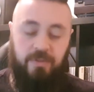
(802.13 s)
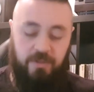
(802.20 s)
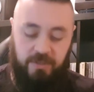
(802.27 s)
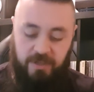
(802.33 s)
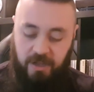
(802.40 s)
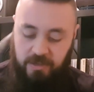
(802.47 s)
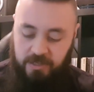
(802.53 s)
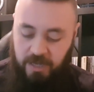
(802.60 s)
It
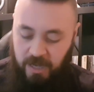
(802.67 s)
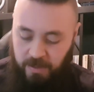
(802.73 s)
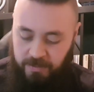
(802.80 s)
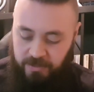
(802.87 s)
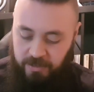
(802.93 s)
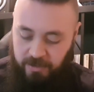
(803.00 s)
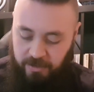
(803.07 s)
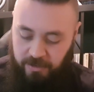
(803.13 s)
sounds
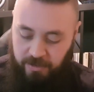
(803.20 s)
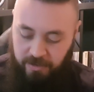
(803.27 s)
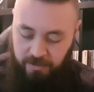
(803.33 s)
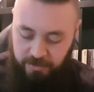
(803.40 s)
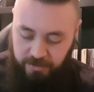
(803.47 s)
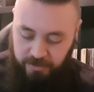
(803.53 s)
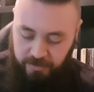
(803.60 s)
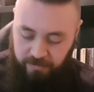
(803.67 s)
absolutely
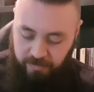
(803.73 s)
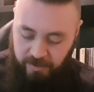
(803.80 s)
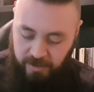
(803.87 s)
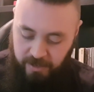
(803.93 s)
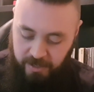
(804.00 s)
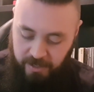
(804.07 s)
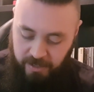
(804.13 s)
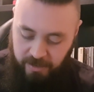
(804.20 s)
huge. It's
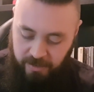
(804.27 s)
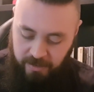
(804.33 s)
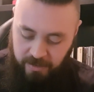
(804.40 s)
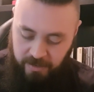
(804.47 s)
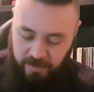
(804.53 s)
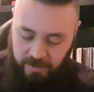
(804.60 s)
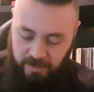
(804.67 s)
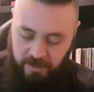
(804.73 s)
really
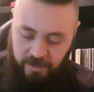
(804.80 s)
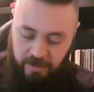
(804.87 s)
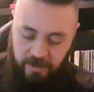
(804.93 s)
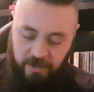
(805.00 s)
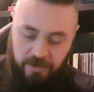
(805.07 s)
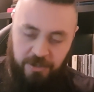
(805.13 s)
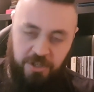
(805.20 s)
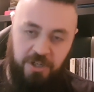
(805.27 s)

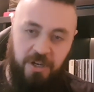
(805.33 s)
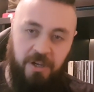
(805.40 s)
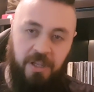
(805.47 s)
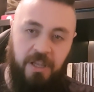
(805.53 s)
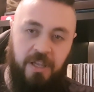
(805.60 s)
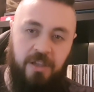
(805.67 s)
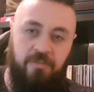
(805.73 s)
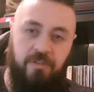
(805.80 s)

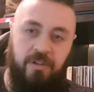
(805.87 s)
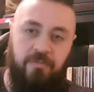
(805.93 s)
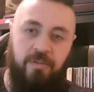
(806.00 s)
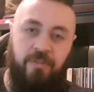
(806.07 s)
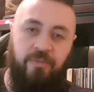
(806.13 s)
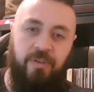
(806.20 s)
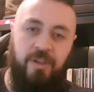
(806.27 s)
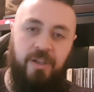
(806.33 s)
chuggy, really
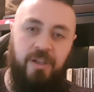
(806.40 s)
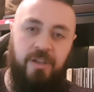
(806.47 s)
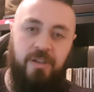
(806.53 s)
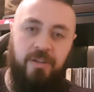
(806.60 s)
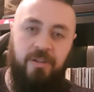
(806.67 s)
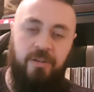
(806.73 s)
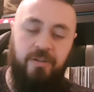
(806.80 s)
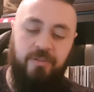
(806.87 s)

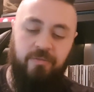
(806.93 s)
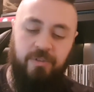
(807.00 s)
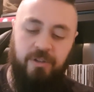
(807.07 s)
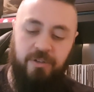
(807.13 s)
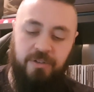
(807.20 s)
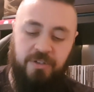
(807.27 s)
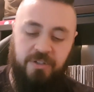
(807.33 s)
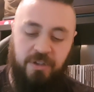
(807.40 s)
riffy, really
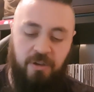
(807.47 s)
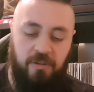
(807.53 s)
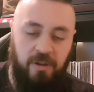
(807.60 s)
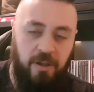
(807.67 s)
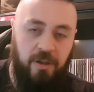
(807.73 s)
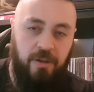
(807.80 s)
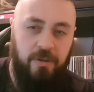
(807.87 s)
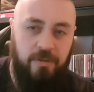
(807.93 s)
good
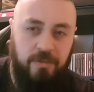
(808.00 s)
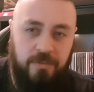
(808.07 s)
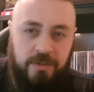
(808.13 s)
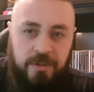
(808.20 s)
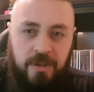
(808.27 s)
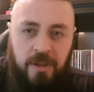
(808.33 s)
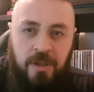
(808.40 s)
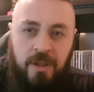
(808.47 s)

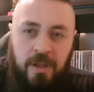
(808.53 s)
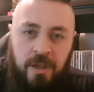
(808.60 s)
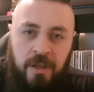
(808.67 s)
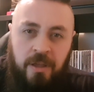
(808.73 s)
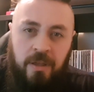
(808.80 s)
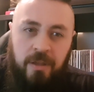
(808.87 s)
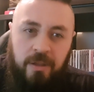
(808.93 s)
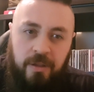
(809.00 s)
solos.
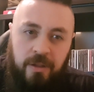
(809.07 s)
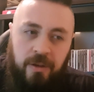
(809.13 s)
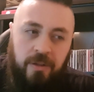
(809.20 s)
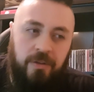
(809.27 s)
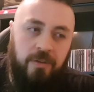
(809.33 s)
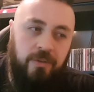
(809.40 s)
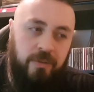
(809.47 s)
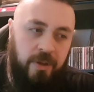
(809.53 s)
You know,
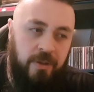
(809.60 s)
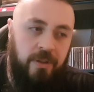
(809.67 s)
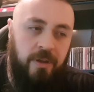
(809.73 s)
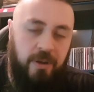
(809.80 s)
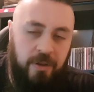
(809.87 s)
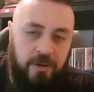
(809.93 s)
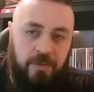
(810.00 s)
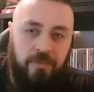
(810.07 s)
there's like
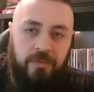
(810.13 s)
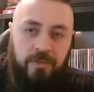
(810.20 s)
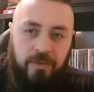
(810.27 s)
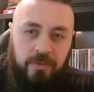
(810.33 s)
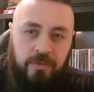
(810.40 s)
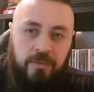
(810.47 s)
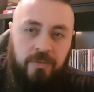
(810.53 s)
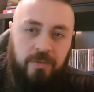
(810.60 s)
that kind of
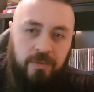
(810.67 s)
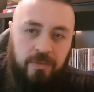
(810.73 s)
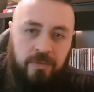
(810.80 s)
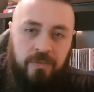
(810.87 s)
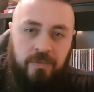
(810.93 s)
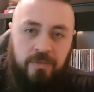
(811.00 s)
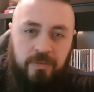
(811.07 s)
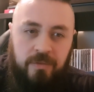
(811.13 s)

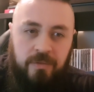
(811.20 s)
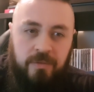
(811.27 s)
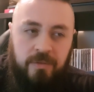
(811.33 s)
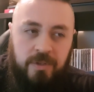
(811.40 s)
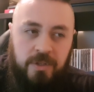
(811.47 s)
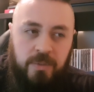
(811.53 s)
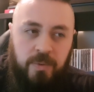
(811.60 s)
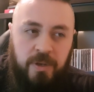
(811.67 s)

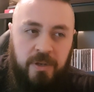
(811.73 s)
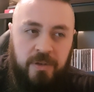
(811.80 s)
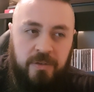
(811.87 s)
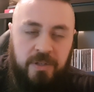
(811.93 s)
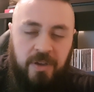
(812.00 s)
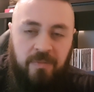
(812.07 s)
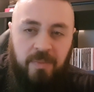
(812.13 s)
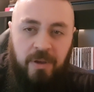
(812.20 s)
Sweden
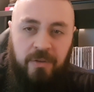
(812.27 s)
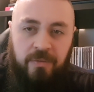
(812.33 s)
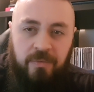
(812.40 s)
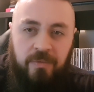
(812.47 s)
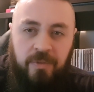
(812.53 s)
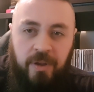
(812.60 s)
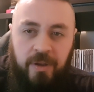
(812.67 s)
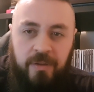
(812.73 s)
death metal
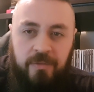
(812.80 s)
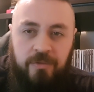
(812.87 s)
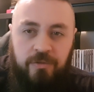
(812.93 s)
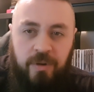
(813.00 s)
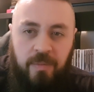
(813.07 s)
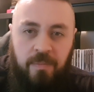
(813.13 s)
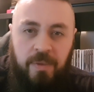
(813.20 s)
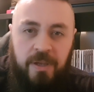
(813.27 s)
like
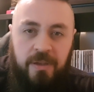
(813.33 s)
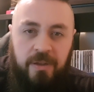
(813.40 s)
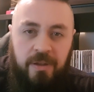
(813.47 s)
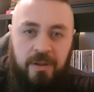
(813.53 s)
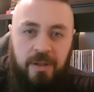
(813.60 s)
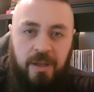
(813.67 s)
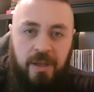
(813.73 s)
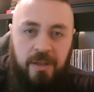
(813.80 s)
drum beat
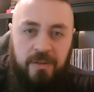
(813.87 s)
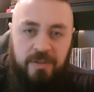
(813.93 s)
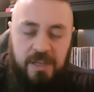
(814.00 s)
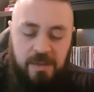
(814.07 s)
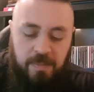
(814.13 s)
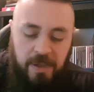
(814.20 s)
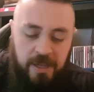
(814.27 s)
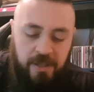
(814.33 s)
in there, the
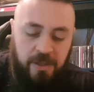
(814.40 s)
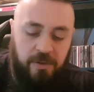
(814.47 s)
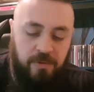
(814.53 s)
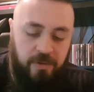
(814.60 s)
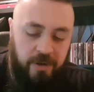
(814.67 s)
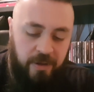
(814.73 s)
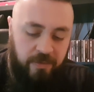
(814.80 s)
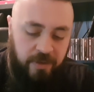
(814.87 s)
D beat they
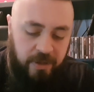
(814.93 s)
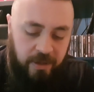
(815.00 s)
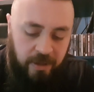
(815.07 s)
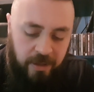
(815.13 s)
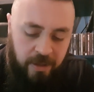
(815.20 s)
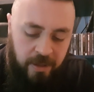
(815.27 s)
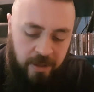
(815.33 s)
call it, I think.